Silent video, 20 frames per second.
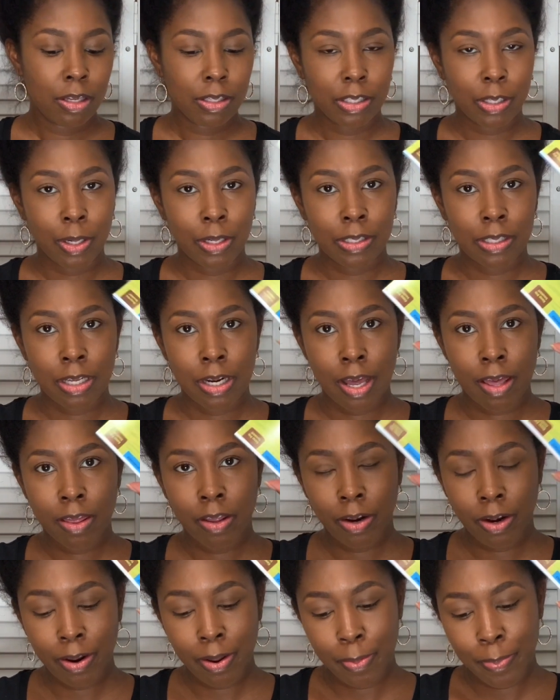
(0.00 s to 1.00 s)
So it's
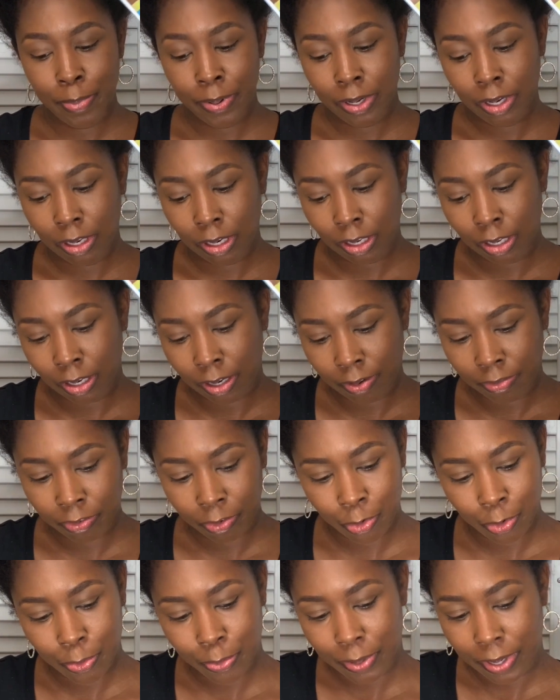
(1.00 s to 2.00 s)
another little booklet of
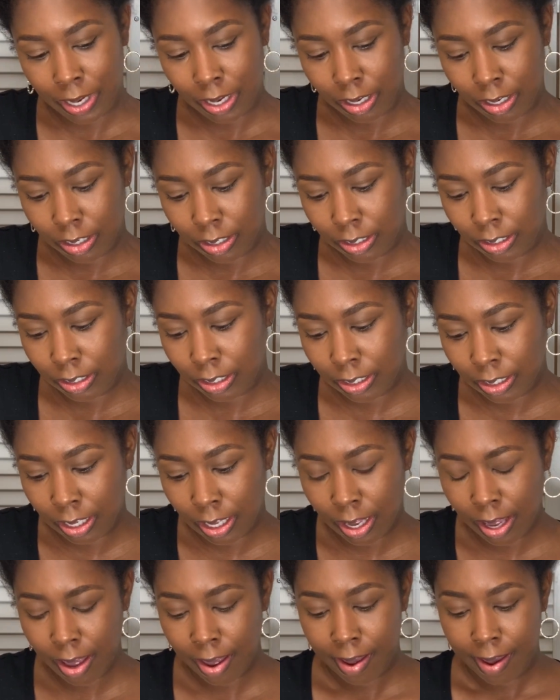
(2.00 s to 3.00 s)
coupons,
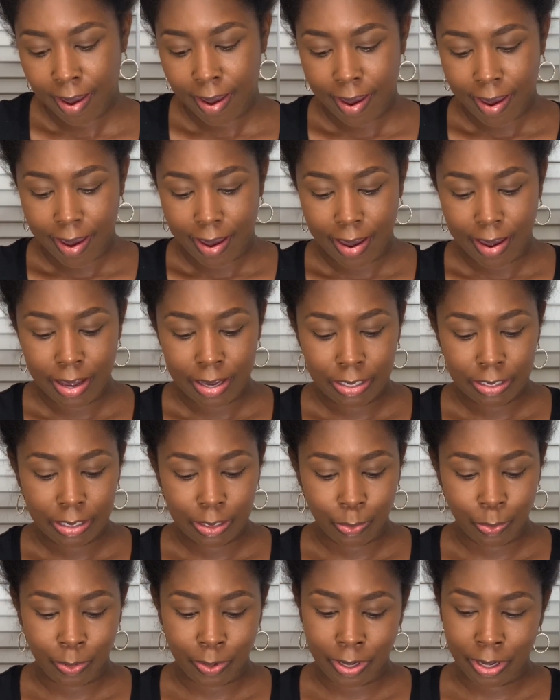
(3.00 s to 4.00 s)
as
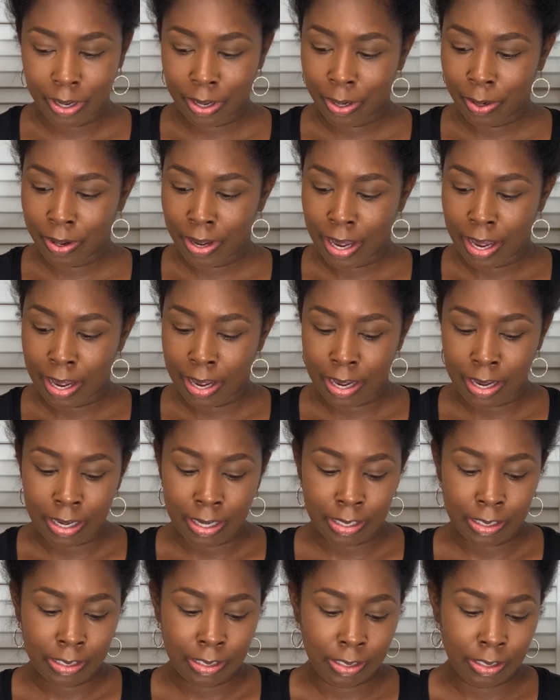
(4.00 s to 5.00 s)
well
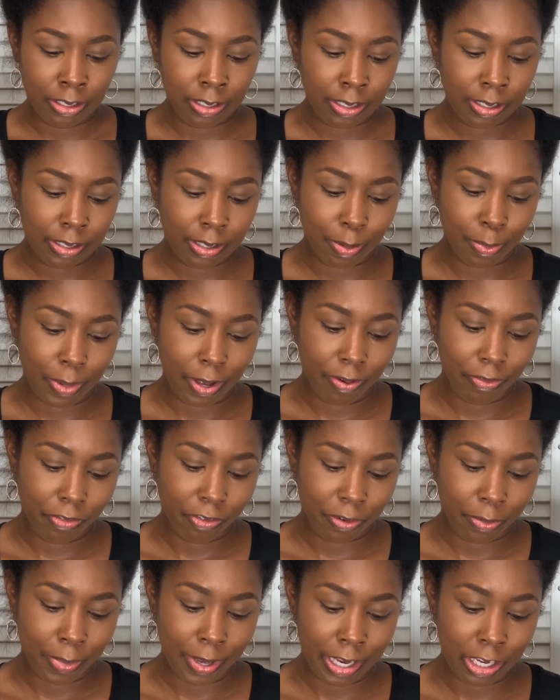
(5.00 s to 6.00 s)
as just some
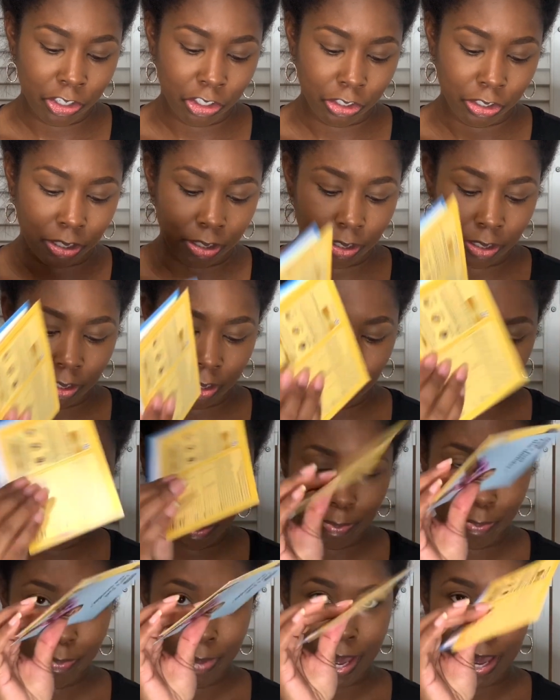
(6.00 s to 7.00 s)
information
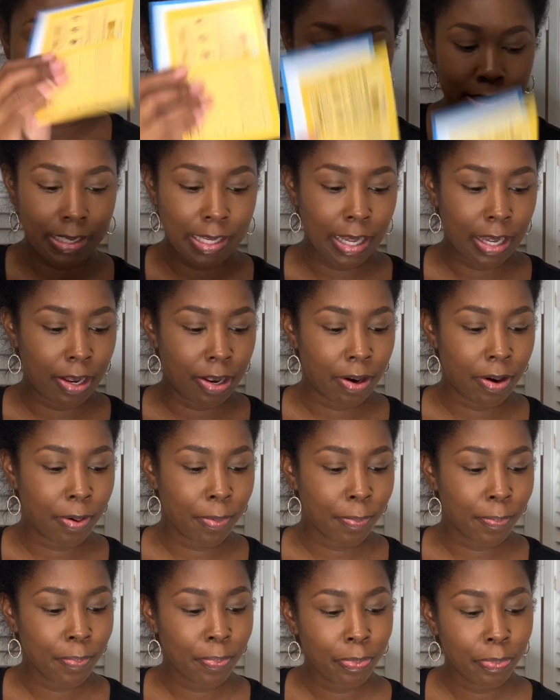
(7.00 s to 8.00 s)
packs here,
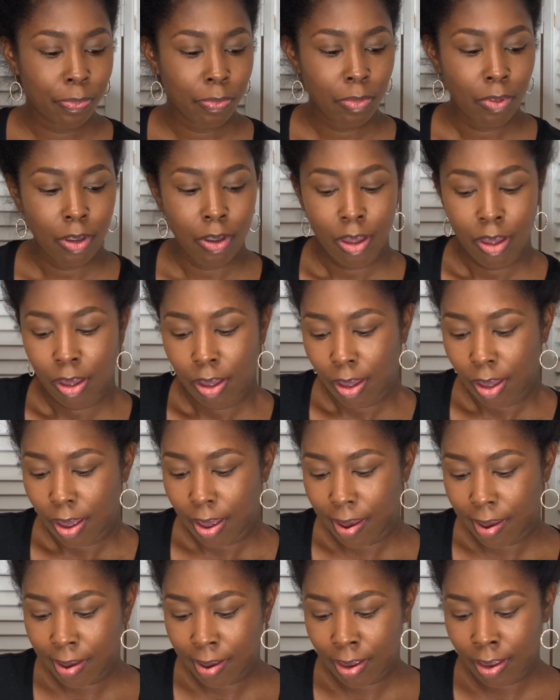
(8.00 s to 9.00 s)

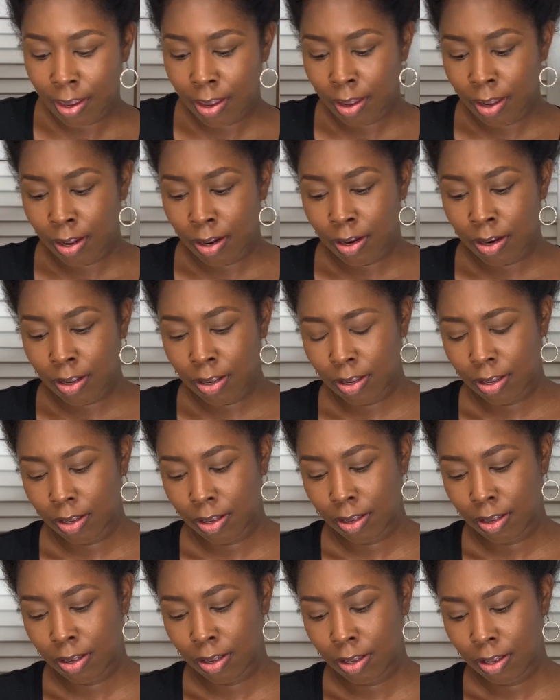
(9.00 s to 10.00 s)
and
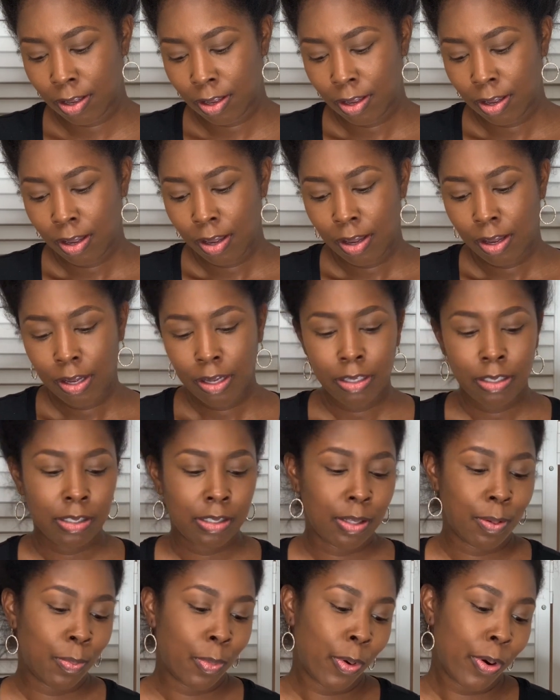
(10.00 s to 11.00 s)

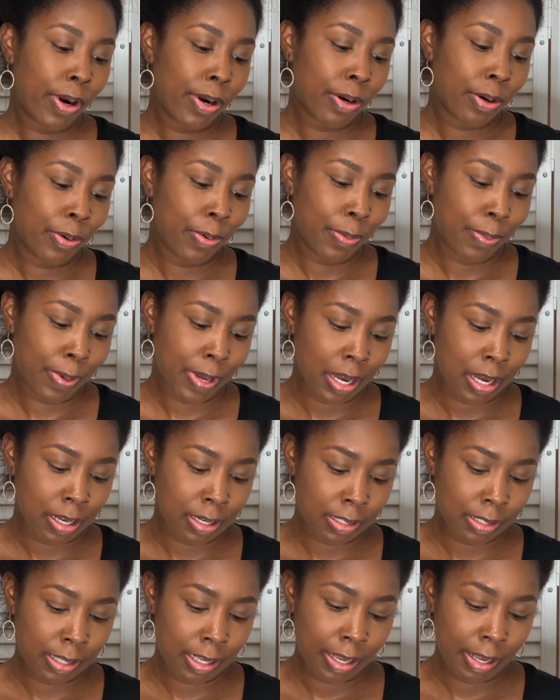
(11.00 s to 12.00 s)
some more
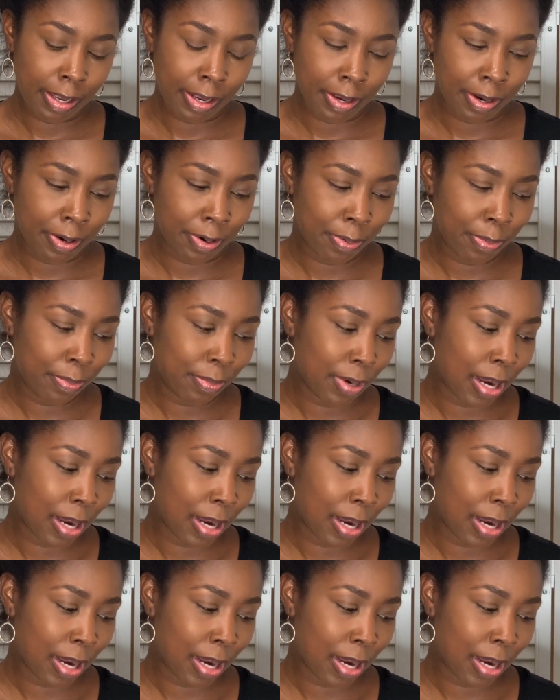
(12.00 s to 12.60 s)
coupons here.